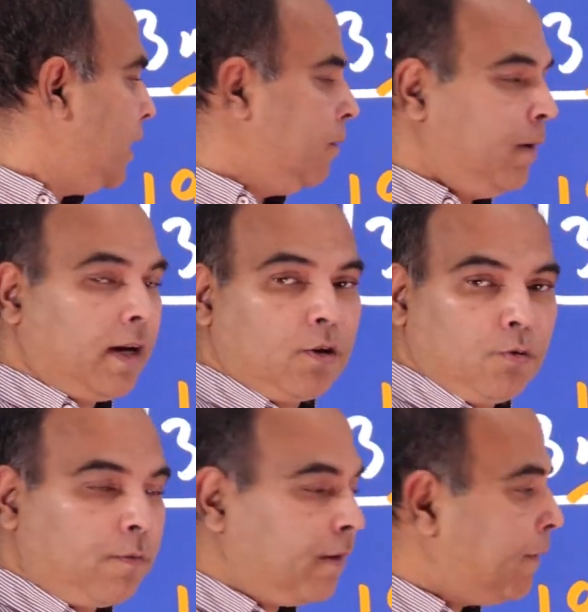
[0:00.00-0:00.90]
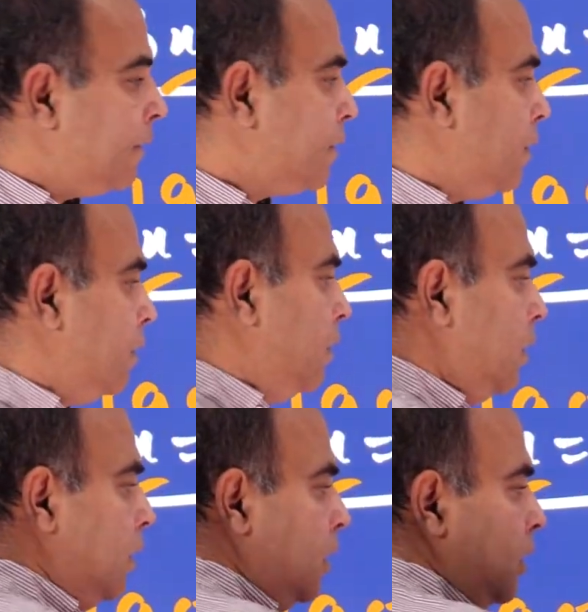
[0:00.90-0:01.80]
they'll meet at 2550,
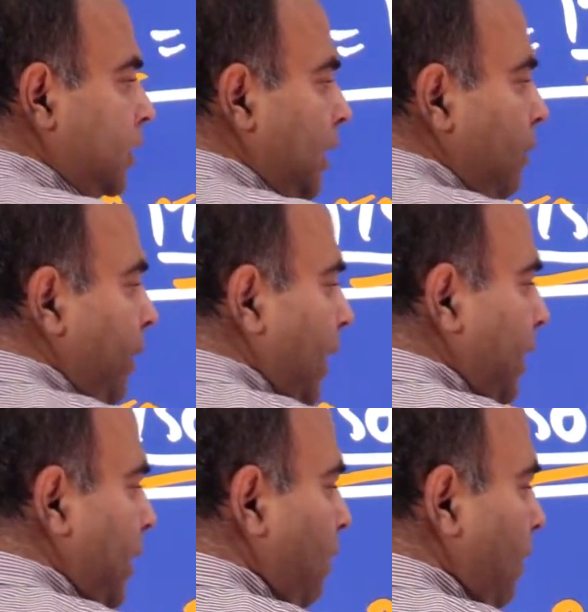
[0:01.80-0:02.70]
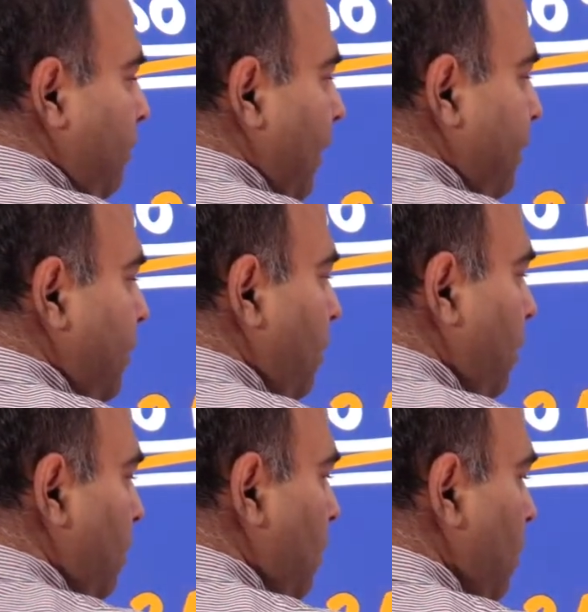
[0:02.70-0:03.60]
they'll meet at
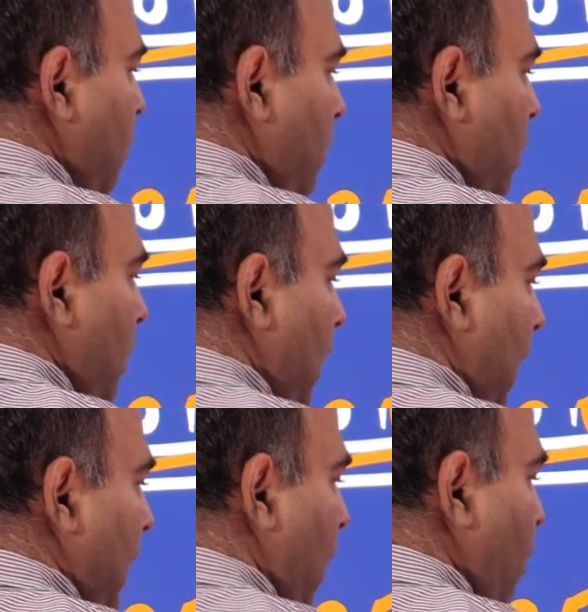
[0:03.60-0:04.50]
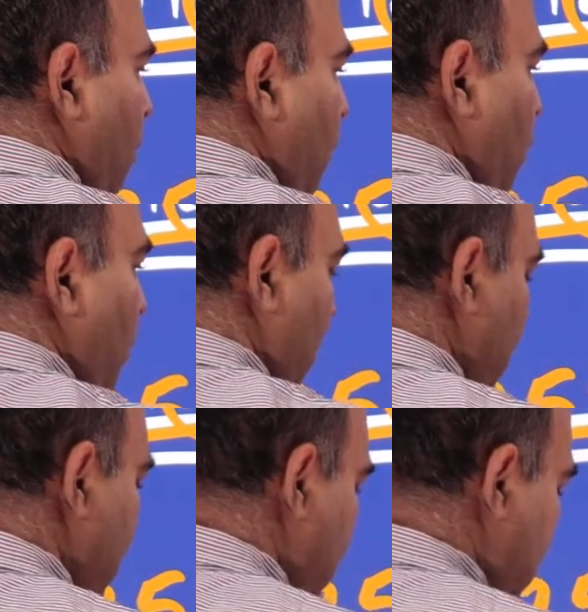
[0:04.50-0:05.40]
3150. And now you want to
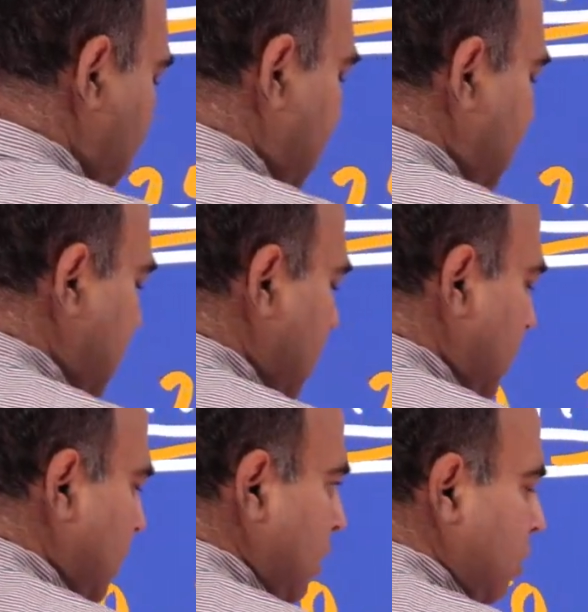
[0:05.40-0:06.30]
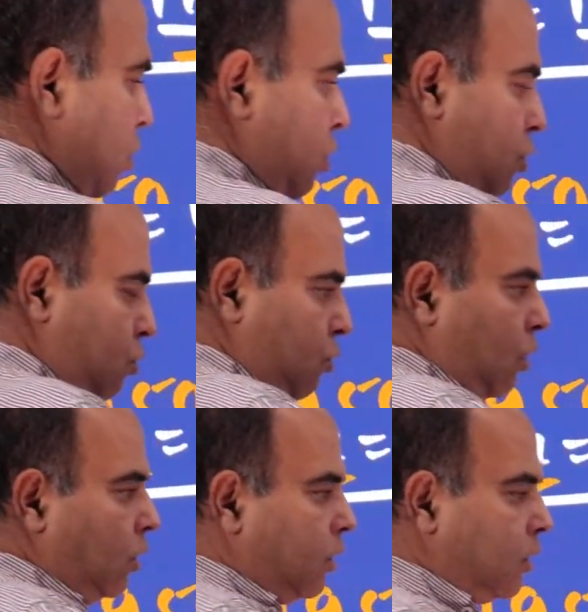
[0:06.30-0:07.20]
take this series to
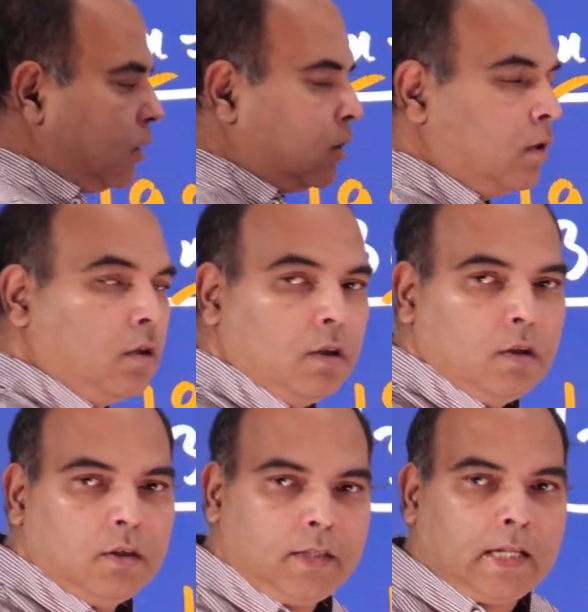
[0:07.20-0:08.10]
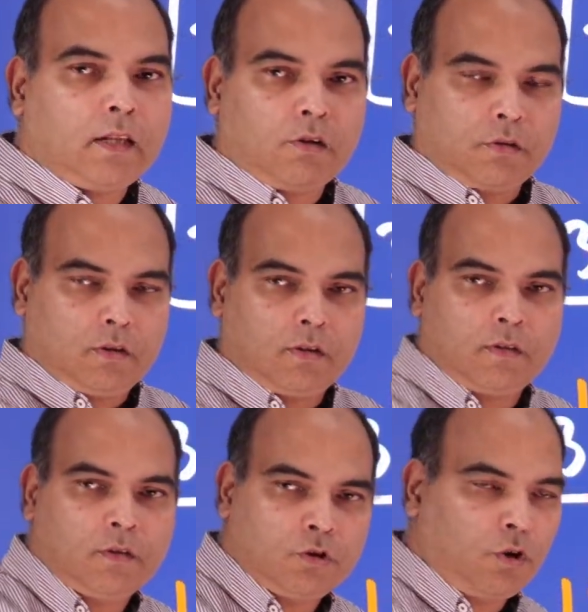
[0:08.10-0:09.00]
cross 10,000.
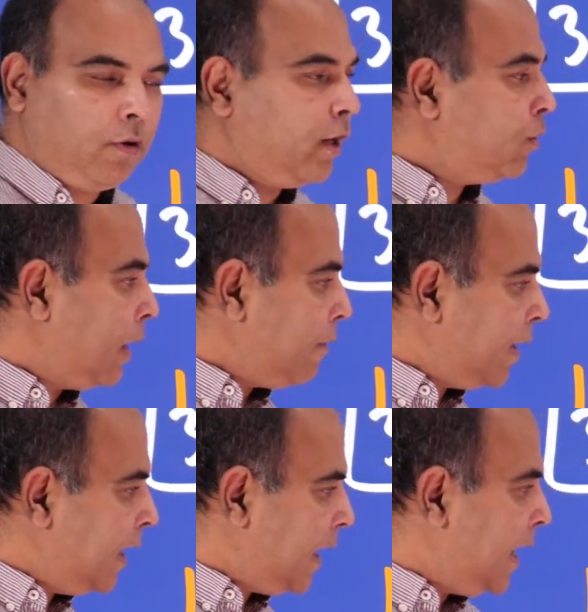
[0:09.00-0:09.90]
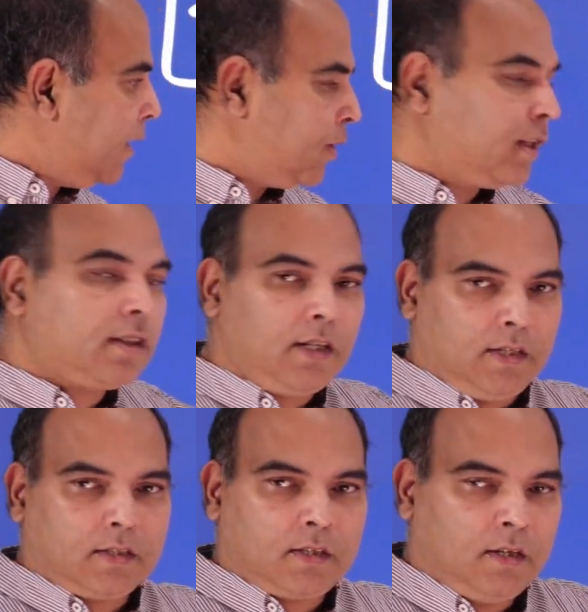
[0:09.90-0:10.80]
So you need to navigate ahead on this
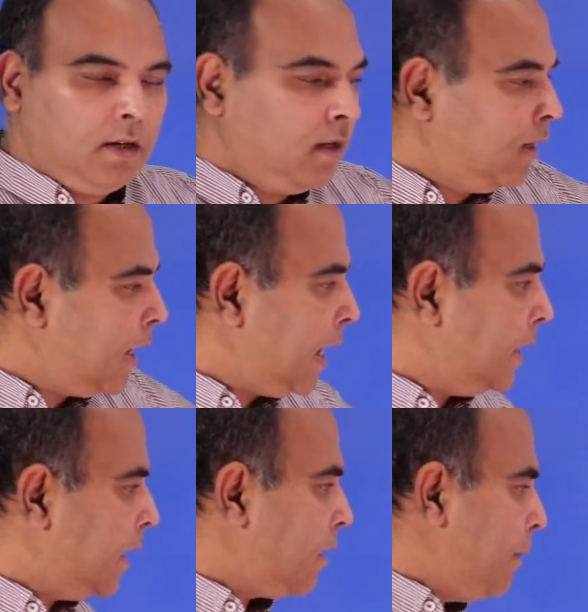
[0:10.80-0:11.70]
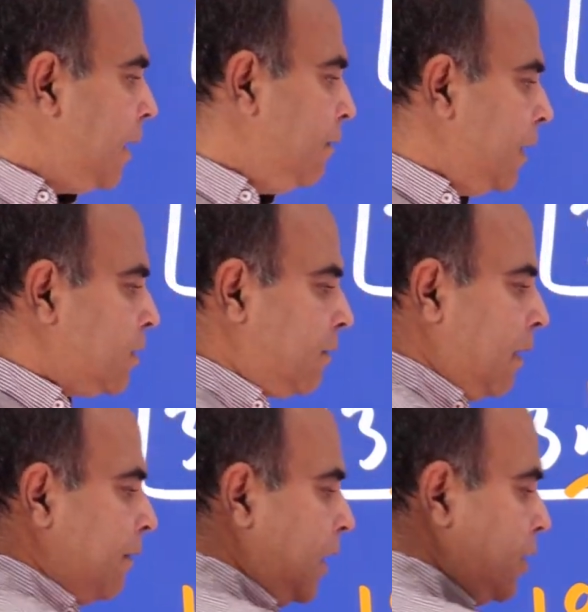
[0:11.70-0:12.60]
series. And there are many ways of
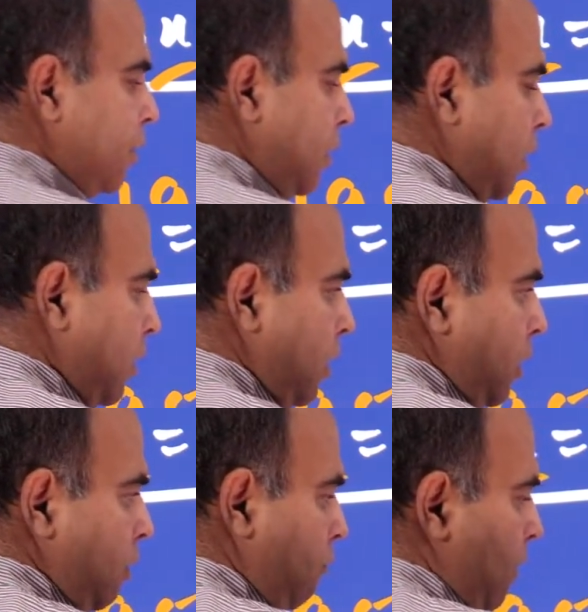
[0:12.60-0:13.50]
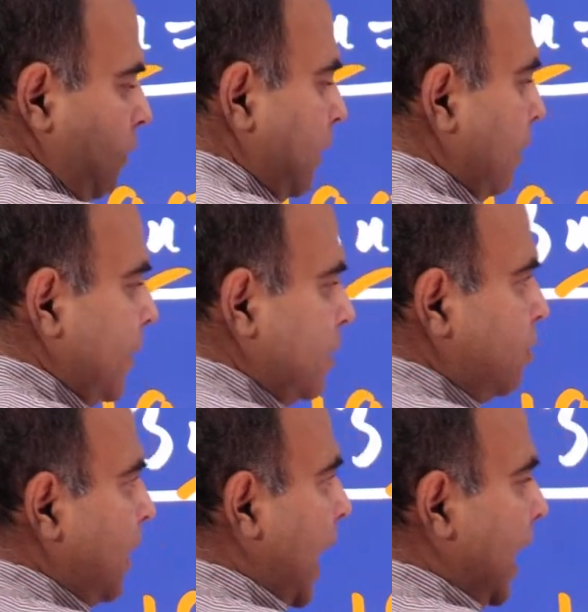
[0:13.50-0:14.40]
navigation. One of them is
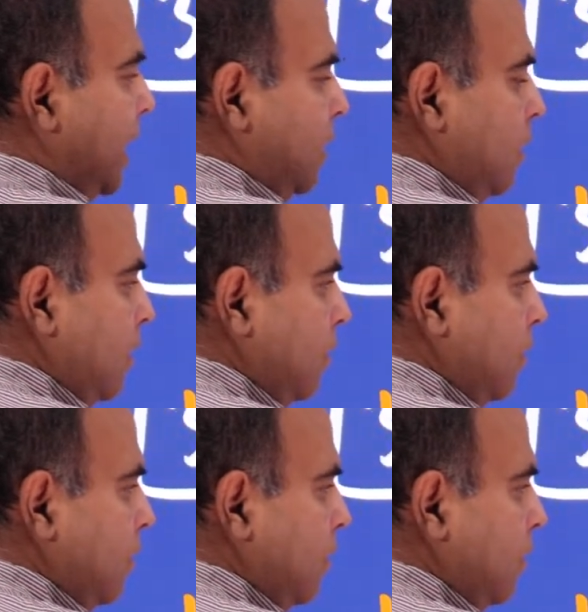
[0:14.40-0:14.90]
to add